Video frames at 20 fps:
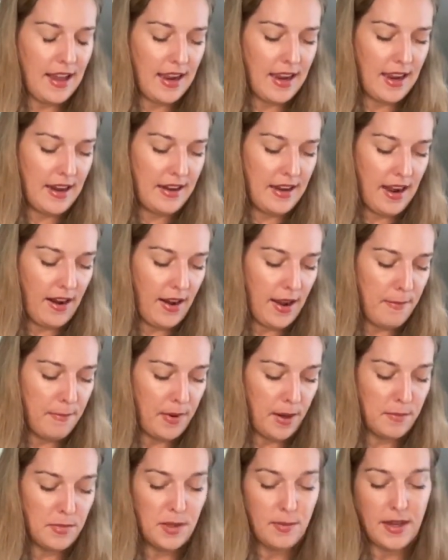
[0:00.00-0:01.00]
and now I
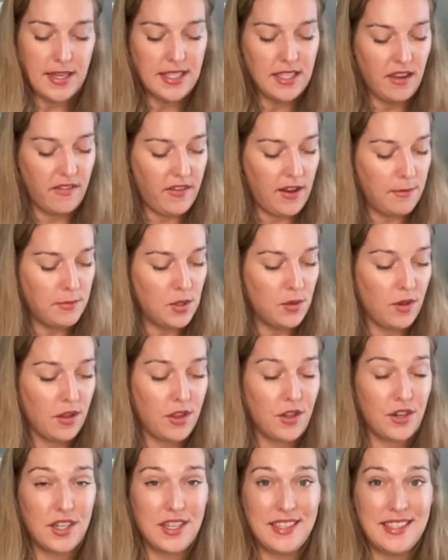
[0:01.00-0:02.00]
bumped myself up to a
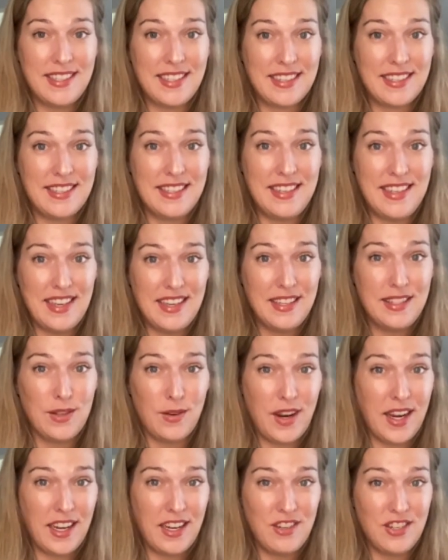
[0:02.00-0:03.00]
36D so
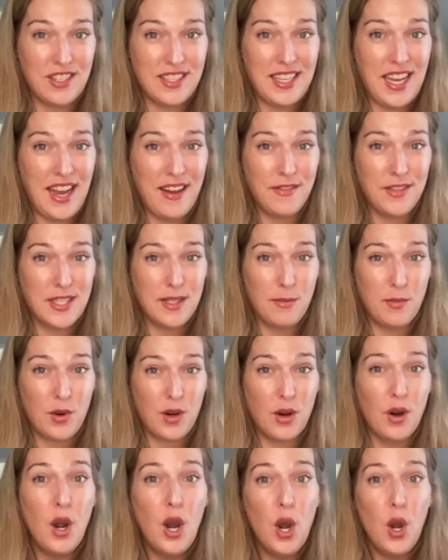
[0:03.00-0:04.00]
I can just have some
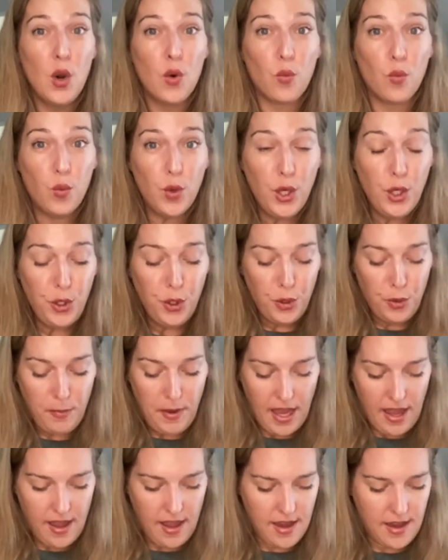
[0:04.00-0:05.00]
more room.
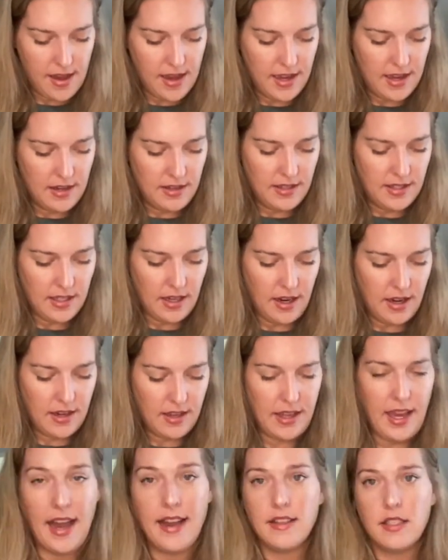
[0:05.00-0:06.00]
And
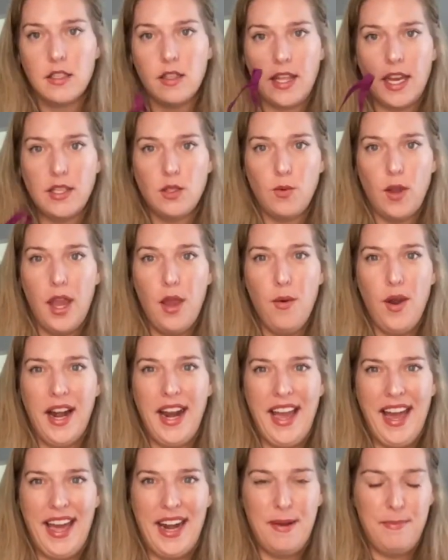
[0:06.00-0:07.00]
yeah, so that's why I went
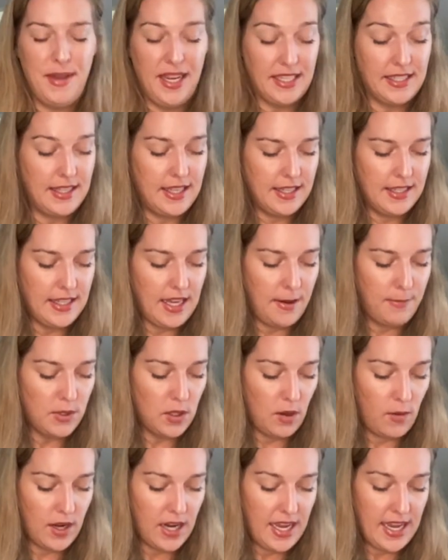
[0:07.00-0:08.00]
ahead and picked this up. So
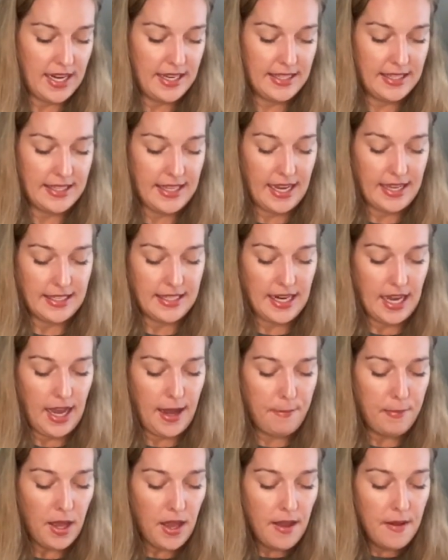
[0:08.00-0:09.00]
I went ahead and sized
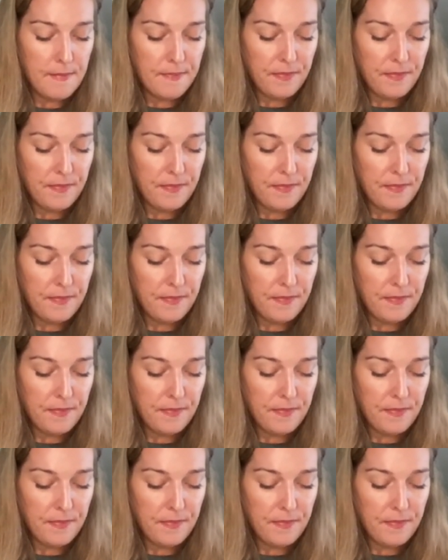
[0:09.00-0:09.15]
up.